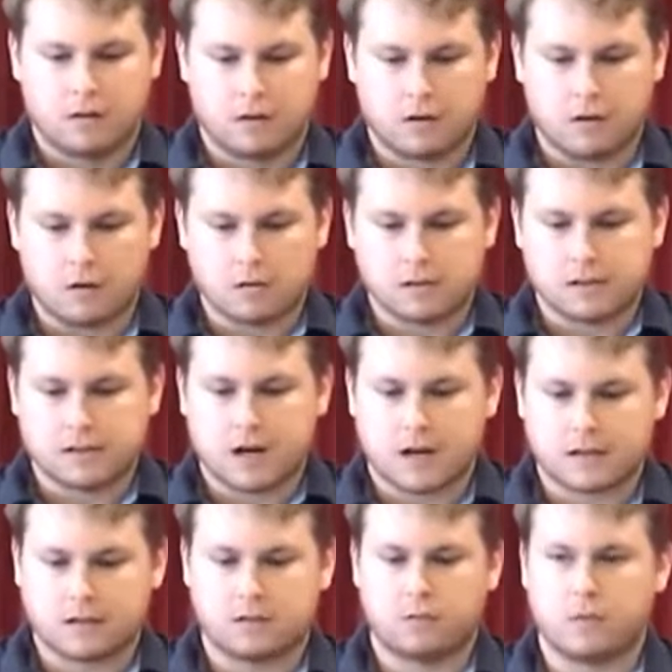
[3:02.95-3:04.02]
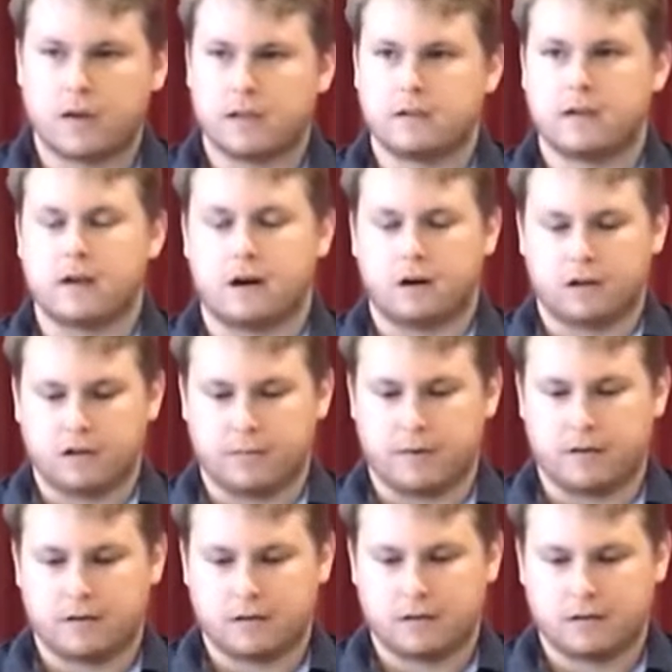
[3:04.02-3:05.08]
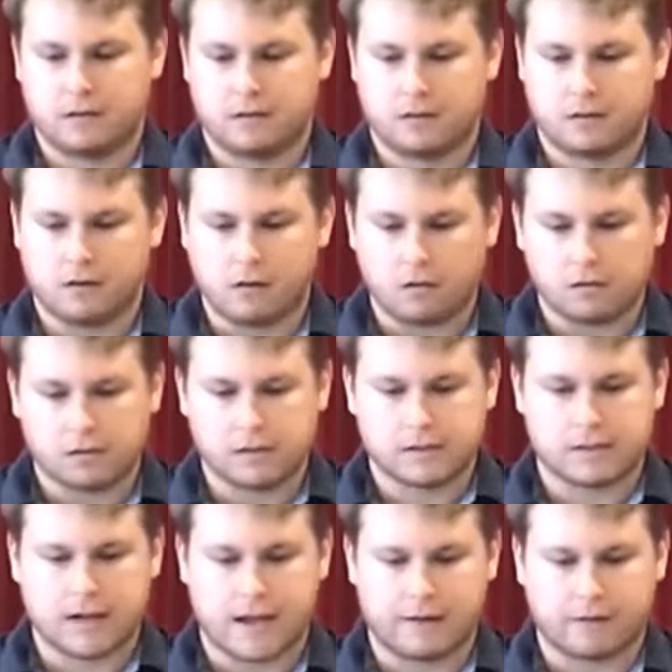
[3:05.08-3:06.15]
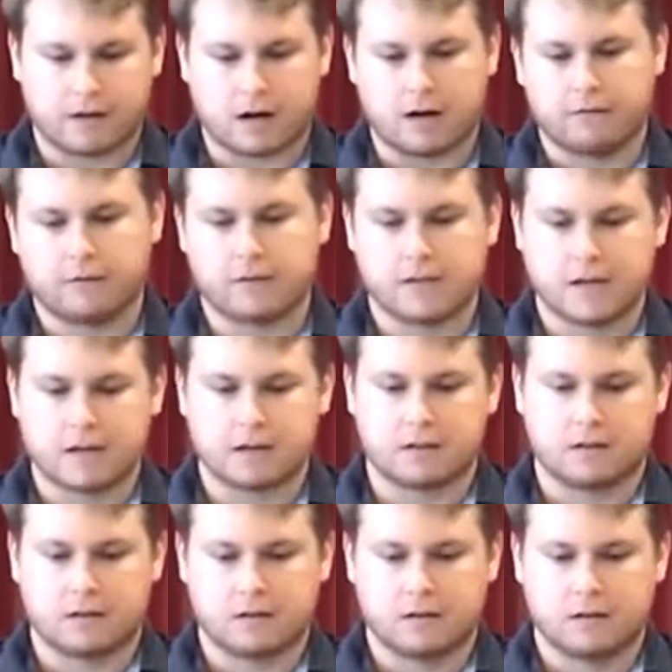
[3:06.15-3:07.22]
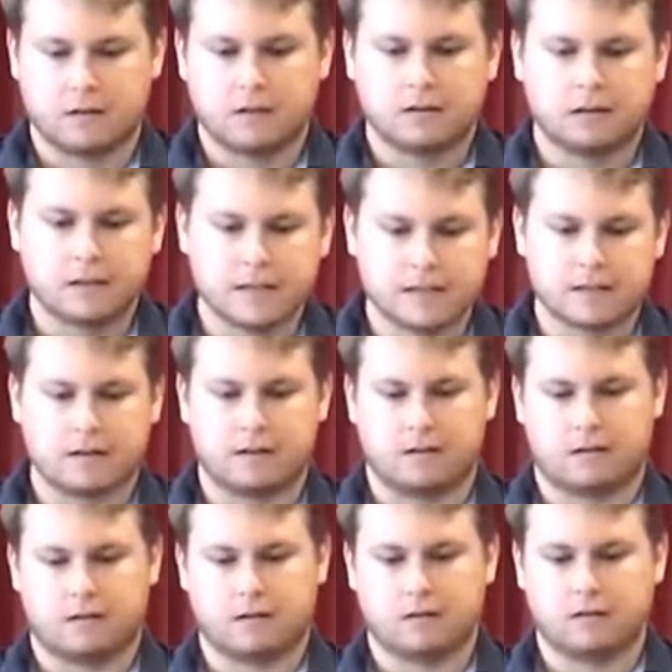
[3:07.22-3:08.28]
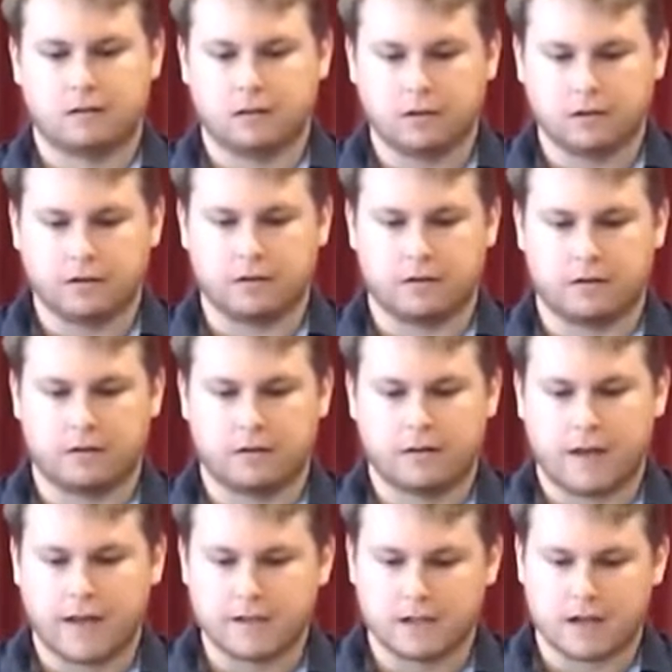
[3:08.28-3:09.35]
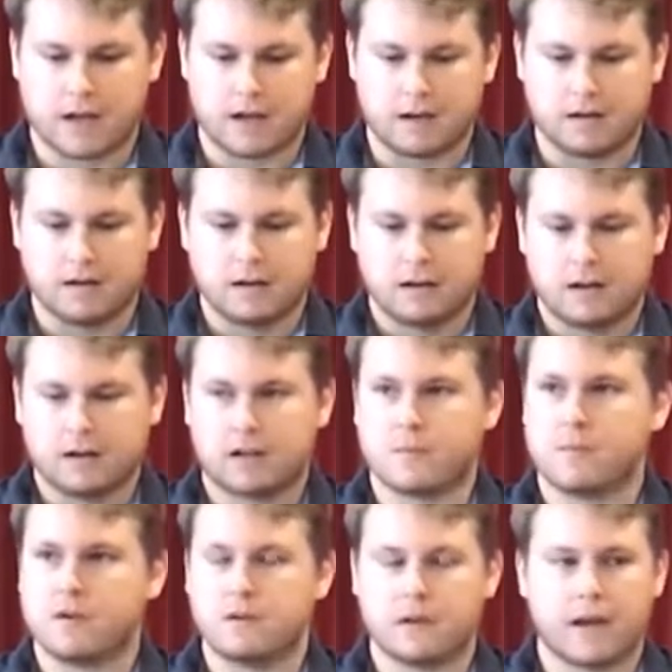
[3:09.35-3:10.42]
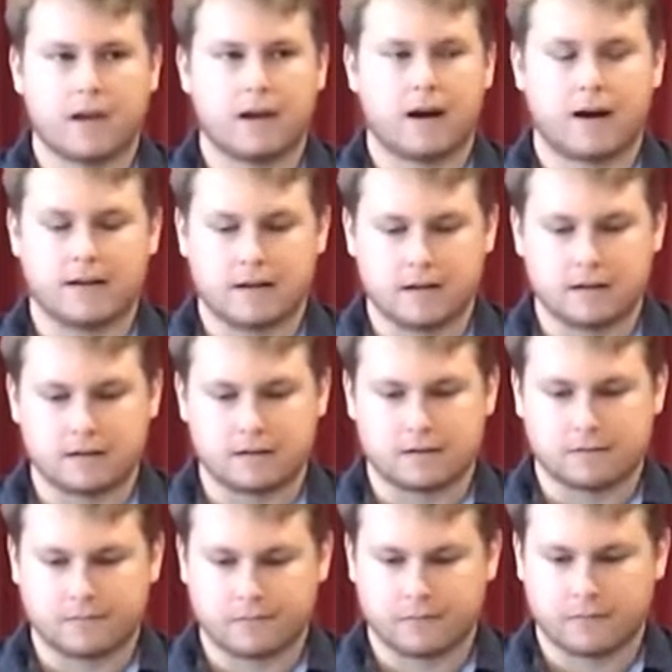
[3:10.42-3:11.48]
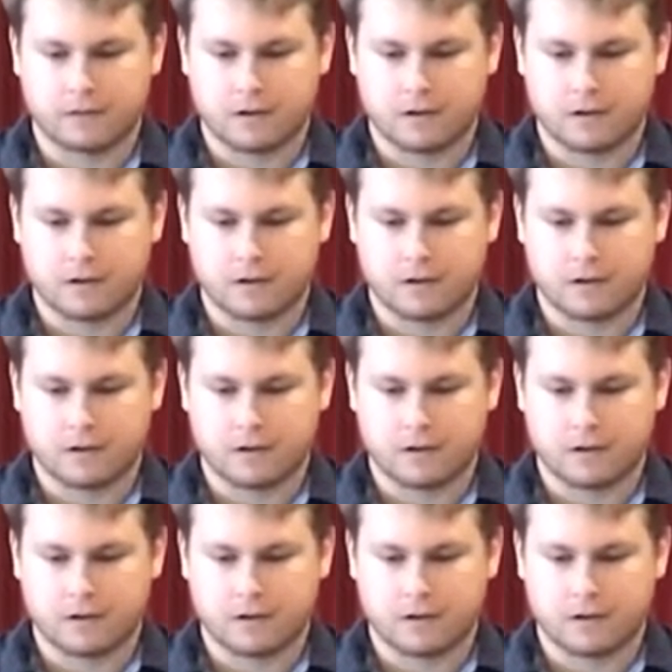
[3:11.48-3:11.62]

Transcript: The goal is not to win the argument. The goal is to have a conversation, listen, learn, educate, and communicate ideas.